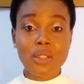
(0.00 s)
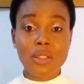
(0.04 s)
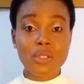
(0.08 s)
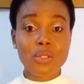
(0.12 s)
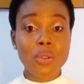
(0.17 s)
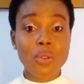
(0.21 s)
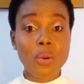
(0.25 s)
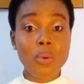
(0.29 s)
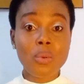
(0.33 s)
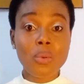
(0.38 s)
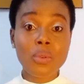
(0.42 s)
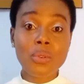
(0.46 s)

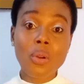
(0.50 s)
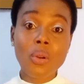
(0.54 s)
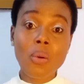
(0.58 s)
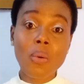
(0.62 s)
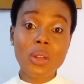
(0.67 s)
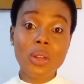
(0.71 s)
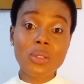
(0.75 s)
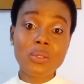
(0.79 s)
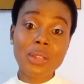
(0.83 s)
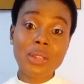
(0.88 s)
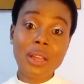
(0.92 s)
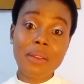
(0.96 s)
So we'll know
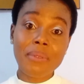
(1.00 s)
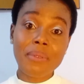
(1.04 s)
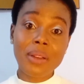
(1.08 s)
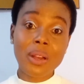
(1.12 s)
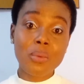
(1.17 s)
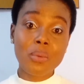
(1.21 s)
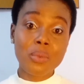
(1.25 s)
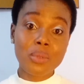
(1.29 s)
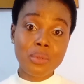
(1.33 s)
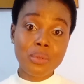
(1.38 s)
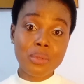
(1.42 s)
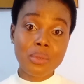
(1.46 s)
what
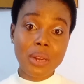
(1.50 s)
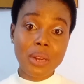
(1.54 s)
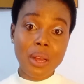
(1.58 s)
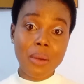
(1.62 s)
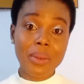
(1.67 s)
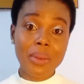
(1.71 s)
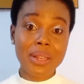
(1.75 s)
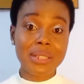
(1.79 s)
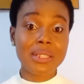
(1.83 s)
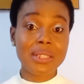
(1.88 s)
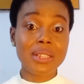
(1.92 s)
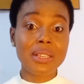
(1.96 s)
NAFDAC will do now.
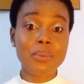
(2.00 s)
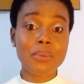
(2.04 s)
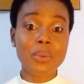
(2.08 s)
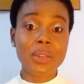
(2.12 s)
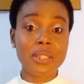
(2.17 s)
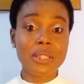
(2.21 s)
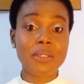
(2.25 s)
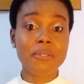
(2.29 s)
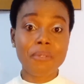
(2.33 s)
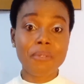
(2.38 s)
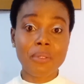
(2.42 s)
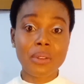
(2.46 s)
We're still
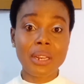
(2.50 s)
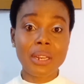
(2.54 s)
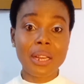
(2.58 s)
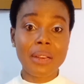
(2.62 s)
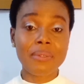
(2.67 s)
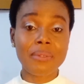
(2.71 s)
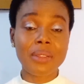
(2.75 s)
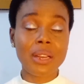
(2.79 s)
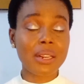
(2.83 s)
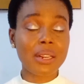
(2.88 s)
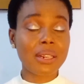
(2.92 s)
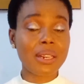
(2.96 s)
waiting for
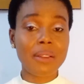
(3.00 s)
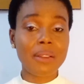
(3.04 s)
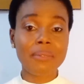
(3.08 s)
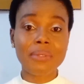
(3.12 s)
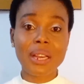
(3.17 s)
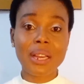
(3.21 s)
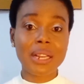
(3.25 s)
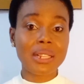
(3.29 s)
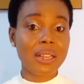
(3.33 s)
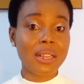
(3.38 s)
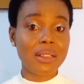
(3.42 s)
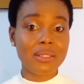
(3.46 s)
NAFDAC.
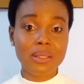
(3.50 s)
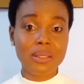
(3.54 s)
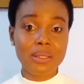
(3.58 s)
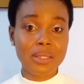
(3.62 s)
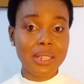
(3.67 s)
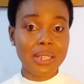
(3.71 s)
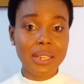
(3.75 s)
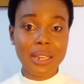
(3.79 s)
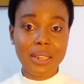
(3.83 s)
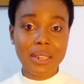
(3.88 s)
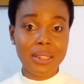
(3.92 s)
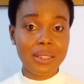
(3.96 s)
NAFDAC has not
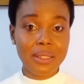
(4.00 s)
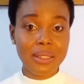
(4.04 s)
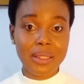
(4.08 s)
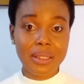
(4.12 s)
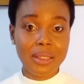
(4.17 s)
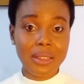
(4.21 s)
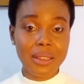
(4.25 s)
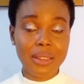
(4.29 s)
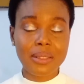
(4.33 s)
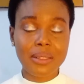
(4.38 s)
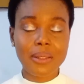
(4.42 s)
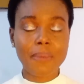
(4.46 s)
said
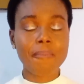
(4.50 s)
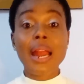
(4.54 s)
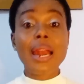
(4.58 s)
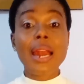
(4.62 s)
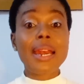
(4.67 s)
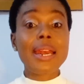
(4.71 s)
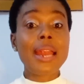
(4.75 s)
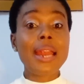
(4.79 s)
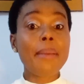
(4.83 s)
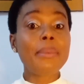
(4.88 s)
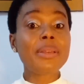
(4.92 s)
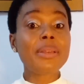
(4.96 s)
anything yet.
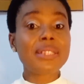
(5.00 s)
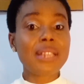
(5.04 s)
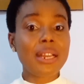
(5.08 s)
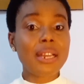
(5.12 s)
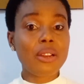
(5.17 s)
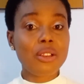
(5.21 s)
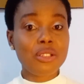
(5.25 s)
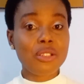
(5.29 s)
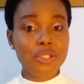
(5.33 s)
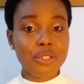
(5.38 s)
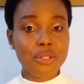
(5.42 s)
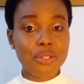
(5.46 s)
Let me
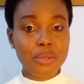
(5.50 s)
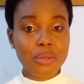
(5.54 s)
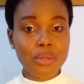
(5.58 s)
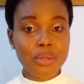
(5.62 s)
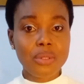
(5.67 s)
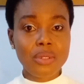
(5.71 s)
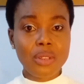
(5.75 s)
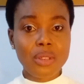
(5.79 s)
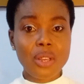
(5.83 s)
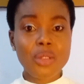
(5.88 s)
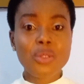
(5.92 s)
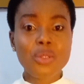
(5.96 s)
tell us the
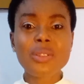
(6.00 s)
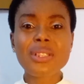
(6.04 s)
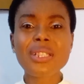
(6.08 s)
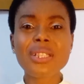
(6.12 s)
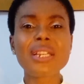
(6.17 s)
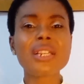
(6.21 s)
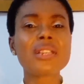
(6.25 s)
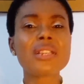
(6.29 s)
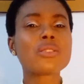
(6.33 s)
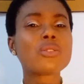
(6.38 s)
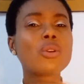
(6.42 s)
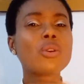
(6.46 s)
truth. You see
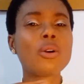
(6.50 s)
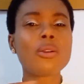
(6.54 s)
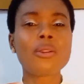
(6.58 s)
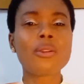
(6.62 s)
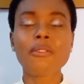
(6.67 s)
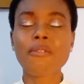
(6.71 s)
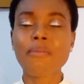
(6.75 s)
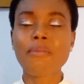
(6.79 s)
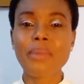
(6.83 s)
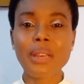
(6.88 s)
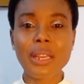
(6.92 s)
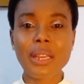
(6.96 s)
this God
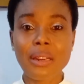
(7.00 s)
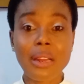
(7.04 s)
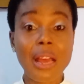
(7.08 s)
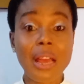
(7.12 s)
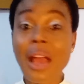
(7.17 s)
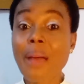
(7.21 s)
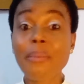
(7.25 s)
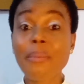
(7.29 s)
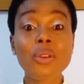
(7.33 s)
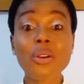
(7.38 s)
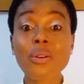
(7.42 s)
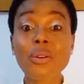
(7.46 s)
of men.
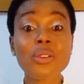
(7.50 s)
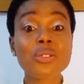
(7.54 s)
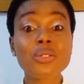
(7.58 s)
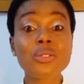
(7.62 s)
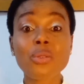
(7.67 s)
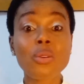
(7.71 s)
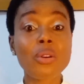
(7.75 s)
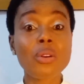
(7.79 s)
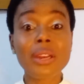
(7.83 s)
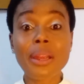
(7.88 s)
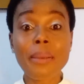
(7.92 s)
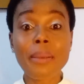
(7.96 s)
I'm not going to
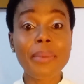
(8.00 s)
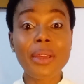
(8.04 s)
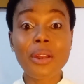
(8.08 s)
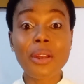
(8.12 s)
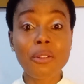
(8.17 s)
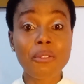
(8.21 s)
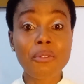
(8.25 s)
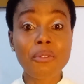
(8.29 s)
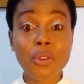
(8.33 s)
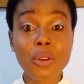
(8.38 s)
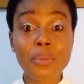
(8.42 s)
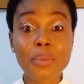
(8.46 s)
call them men
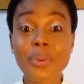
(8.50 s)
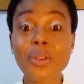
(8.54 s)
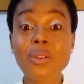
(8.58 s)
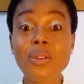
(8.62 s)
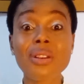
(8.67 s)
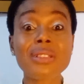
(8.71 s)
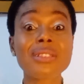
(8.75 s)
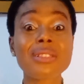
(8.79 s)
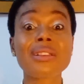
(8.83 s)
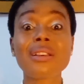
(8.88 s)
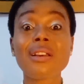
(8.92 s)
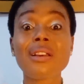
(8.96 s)
of God
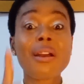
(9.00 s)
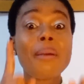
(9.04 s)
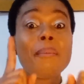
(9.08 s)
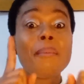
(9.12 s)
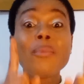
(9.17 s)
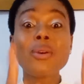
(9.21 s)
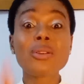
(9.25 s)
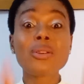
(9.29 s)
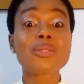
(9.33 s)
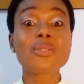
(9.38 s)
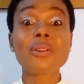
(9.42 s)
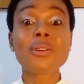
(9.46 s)
because
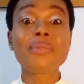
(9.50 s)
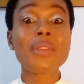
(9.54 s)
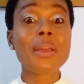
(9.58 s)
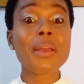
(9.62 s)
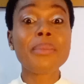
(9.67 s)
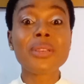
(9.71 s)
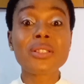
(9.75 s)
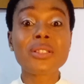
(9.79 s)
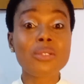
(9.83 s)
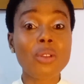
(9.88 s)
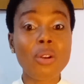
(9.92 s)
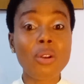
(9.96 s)
most of
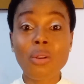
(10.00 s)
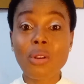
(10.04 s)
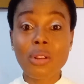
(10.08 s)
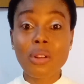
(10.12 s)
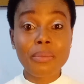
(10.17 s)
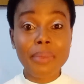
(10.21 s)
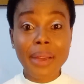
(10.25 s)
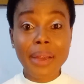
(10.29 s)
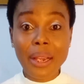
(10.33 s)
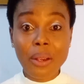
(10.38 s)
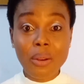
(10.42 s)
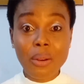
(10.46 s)
them is not
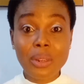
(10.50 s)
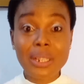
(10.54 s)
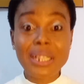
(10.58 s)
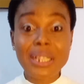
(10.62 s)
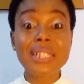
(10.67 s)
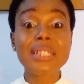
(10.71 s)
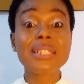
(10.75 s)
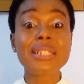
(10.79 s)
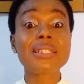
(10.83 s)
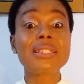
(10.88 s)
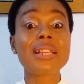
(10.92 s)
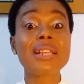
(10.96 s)
called by God.
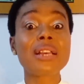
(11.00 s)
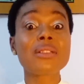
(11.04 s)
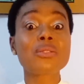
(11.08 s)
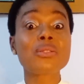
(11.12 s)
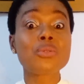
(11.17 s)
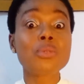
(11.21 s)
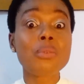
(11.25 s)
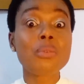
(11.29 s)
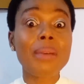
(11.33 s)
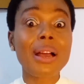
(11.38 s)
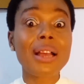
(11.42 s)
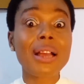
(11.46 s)
It is their
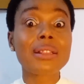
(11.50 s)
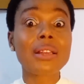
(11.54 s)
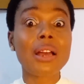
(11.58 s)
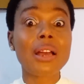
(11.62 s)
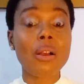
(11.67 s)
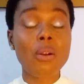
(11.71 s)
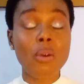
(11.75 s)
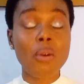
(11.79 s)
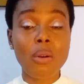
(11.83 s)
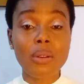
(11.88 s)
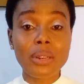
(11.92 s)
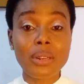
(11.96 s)
stomach
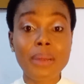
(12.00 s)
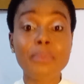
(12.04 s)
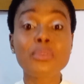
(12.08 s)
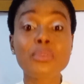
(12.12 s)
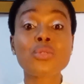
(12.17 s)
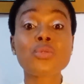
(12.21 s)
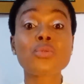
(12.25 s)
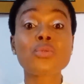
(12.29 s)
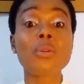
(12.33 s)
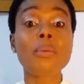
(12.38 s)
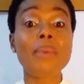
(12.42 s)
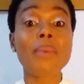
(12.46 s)
that call them.
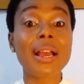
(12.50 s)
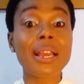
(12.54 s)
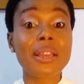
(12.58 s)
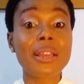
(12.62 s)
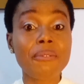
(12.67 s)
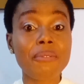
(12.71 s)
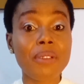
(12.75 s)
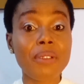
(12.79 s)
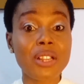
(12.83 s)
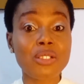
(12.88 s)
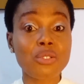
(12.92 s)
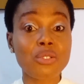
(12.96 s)
Stomach
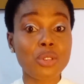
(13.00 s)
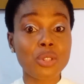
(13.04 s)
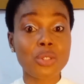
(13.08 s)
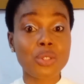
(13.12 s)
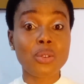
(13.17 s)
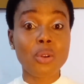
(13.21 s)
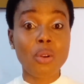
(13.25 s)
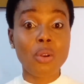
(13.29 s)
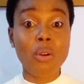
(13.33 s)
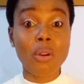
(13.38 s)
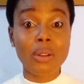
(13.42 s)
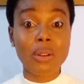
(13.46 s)

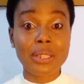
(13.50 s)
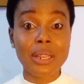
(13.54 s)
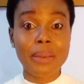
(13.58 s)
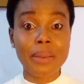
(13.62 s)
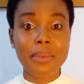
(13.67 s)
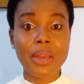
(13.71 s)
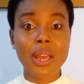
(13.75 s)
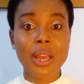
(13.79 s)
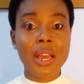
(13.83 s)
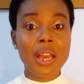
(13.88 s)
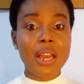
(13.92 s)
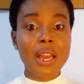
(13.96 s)
infrastructure call
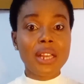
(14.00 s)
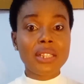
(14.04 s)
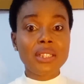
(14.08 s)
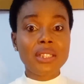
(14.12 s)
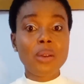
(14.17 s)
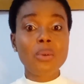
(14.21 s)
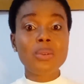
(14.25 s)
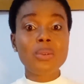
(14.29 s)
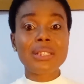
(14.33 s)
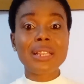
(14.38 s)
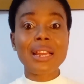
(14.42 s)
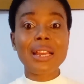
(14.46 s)
them. They
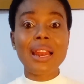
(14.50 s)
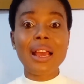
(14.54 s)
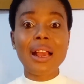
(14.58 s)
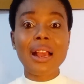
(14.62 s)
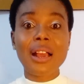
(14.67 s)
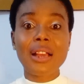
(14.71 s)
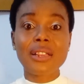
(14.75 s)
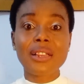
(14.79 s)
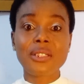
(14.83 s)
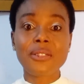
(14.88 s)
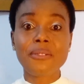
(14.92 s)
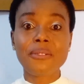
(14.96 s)
will sell
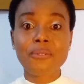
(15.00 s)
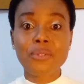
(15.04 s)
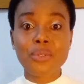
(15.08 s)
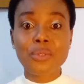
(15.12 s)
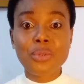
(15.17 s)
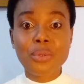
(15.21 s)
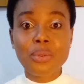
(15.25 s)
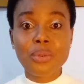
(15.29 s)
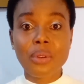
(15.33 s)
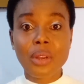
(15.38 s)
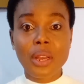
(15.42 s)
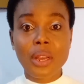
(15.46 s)
handkerchief to you.